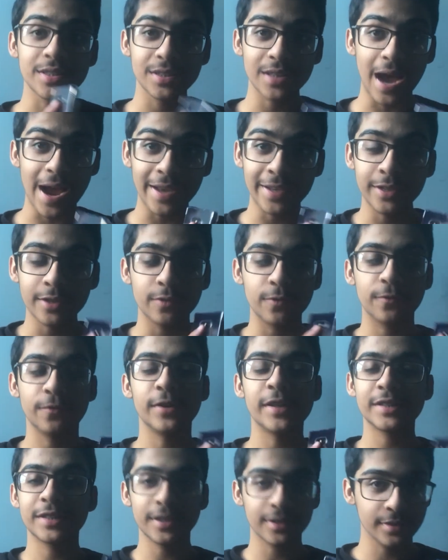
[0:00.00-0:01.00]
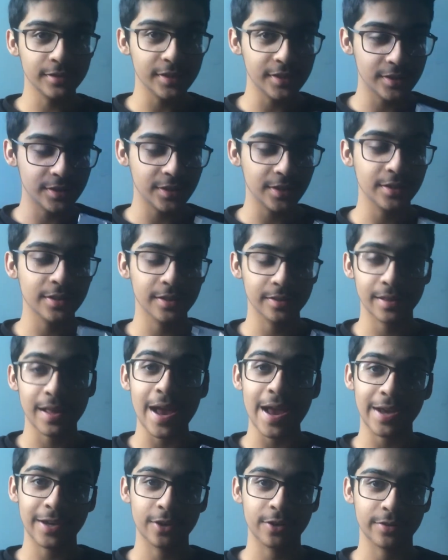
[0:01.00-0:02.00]
I could physically see the
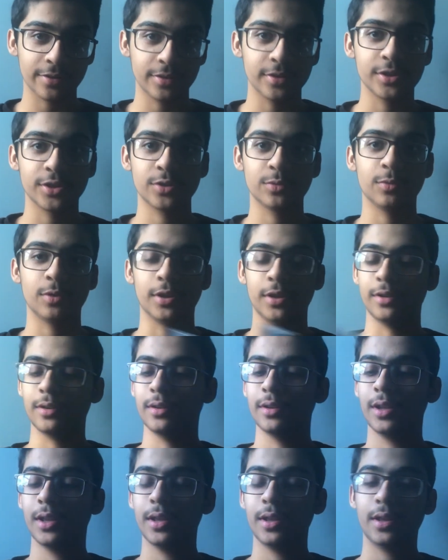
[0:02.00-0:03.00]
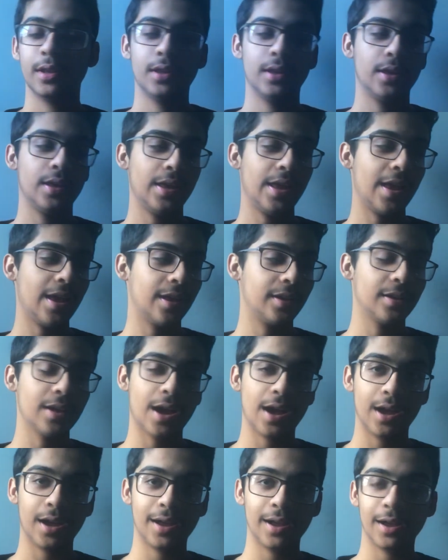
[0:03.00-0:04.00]
lag on this one. And
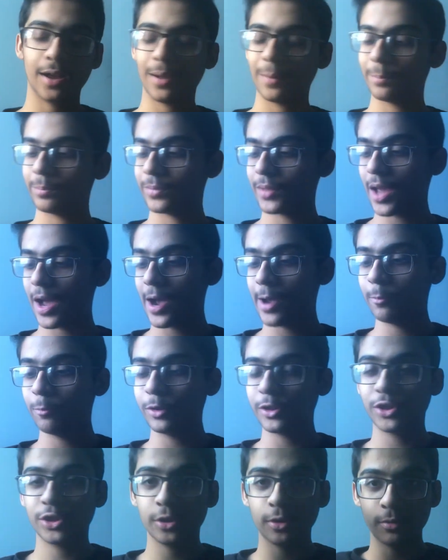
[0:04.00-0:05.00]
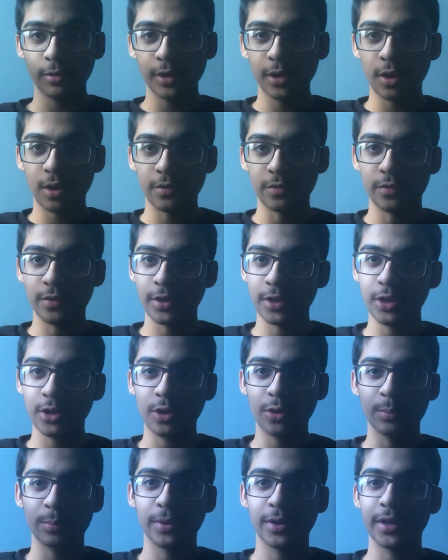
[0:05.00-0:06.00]
I would show it on
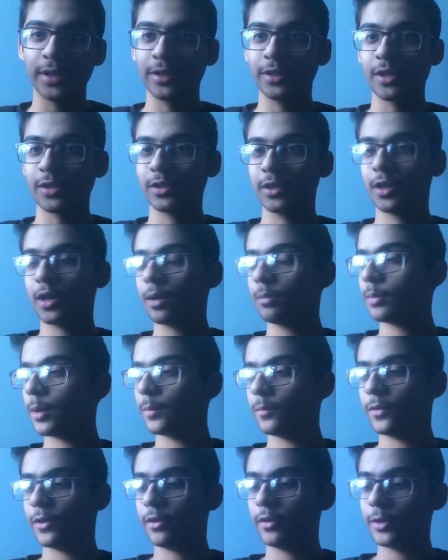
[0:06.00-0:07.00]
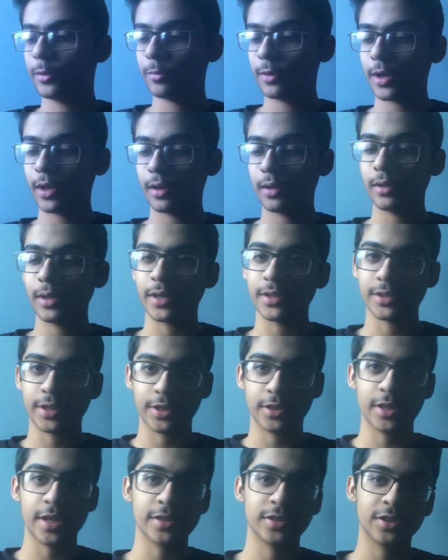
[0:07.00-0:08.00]
video, but it doesn't come up very well as I
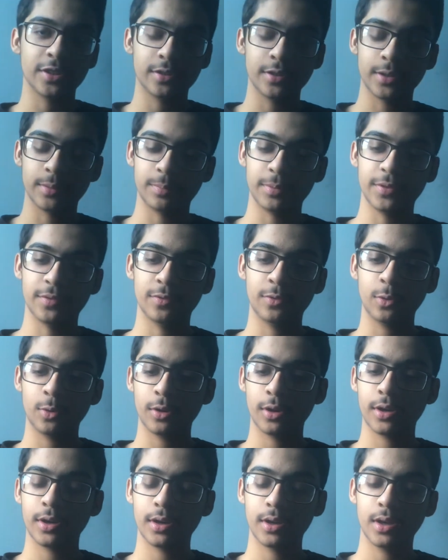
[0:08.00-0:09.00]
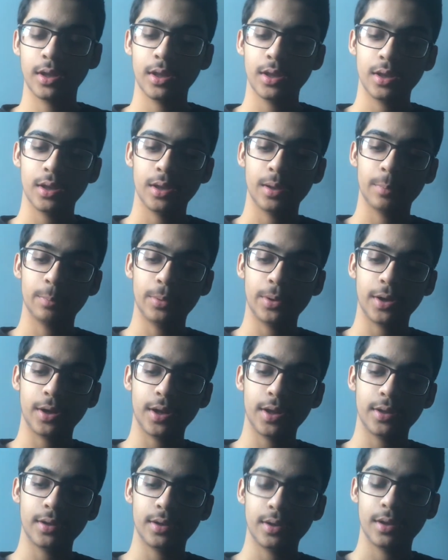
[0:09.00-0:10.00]
tested it before.
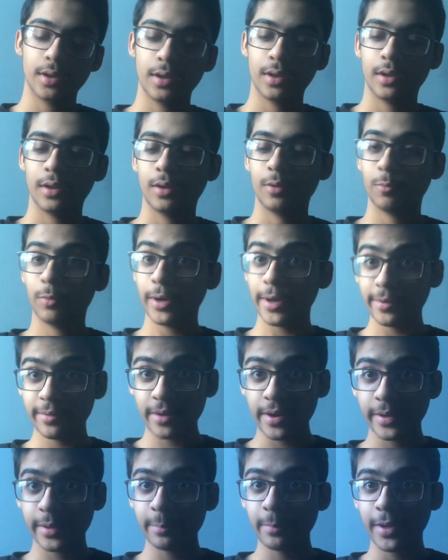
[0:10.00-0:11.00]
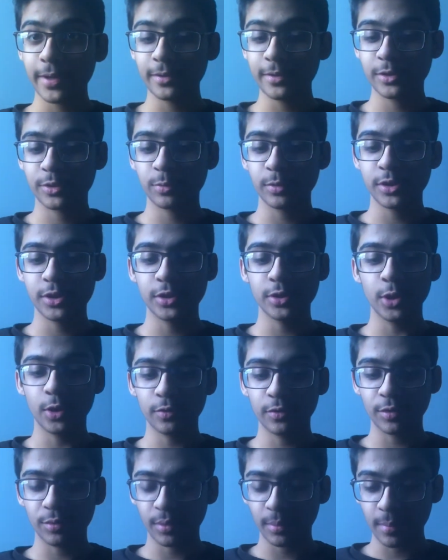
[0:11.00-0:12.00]
But would I recommend switching
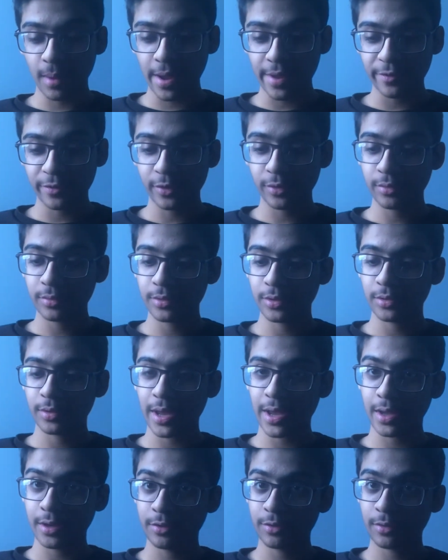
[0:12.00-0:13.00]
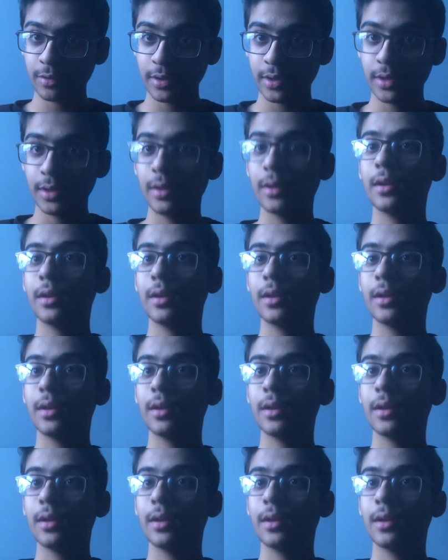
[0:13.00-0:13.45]
over from iPhone to Android?